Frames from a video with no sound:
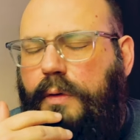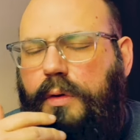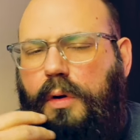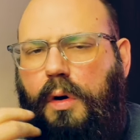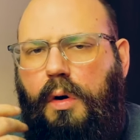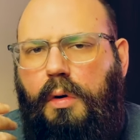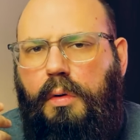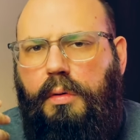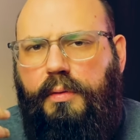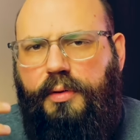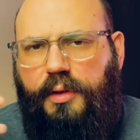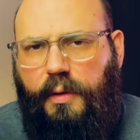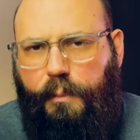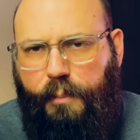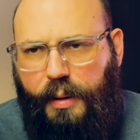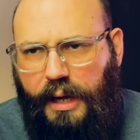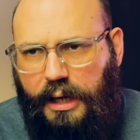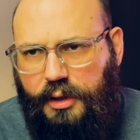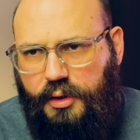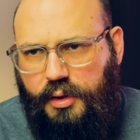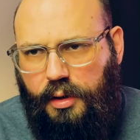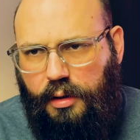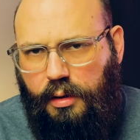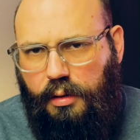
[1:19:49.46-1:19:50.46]
So the
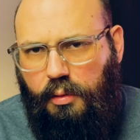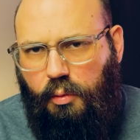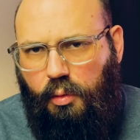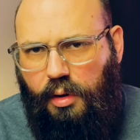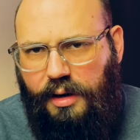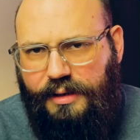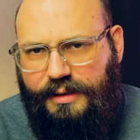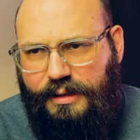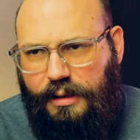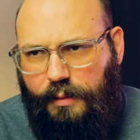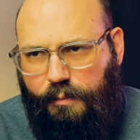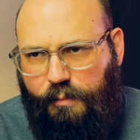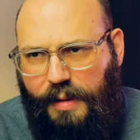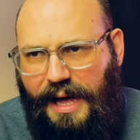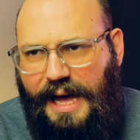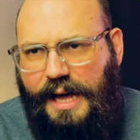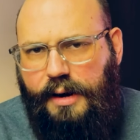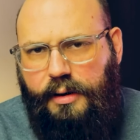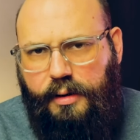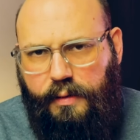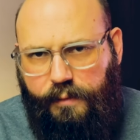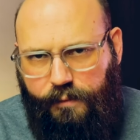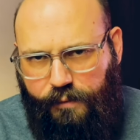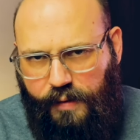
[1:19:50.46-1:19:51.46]
pitcher wants the
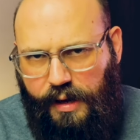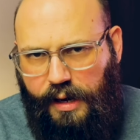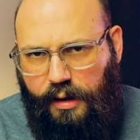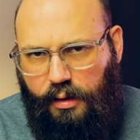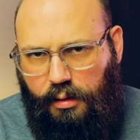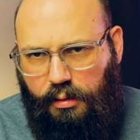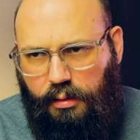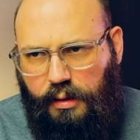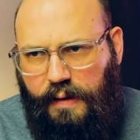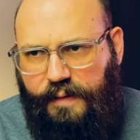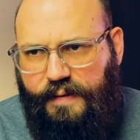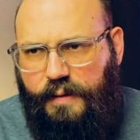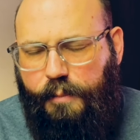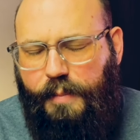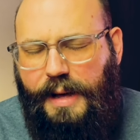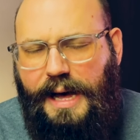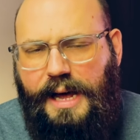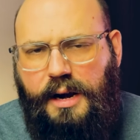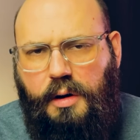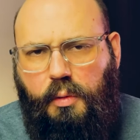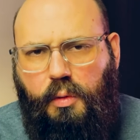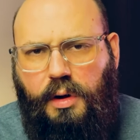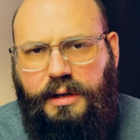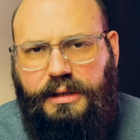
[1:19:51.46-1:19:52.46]
batter to fail, and the
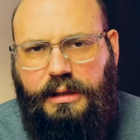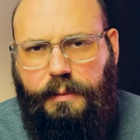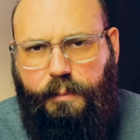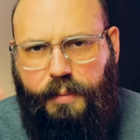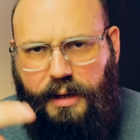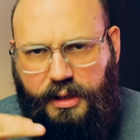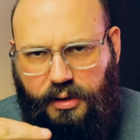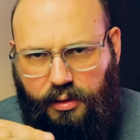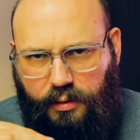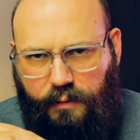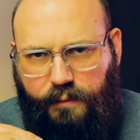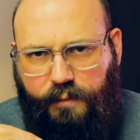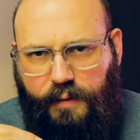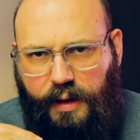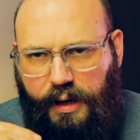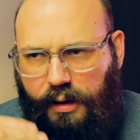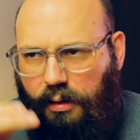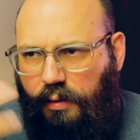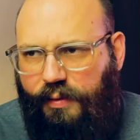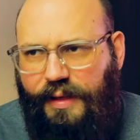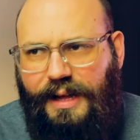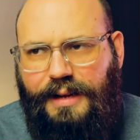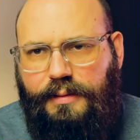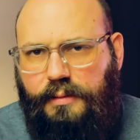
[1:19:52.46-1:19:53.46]
batter wants the pitcher to
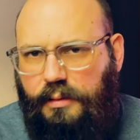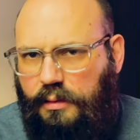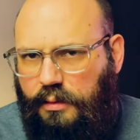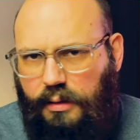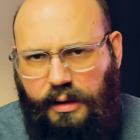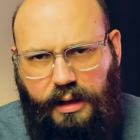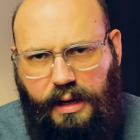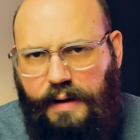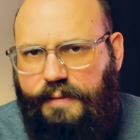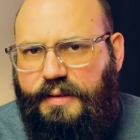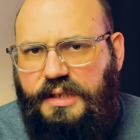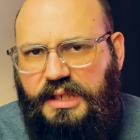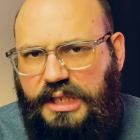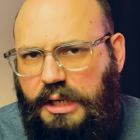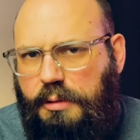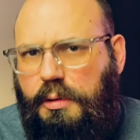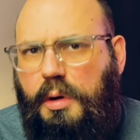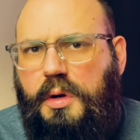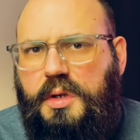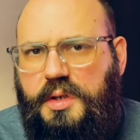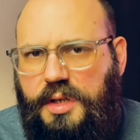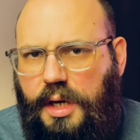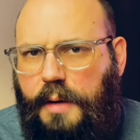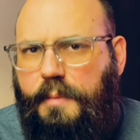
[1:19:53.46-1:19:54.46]
fail. That, they have a
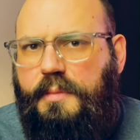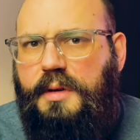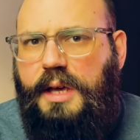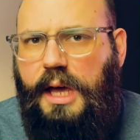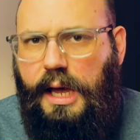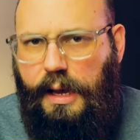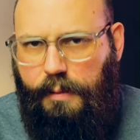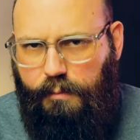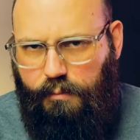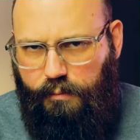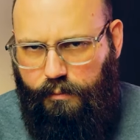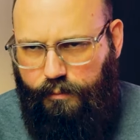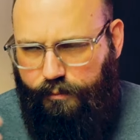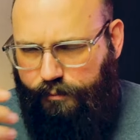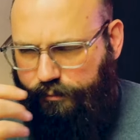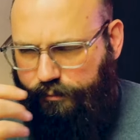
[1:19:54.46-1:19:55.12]
zero-sum game.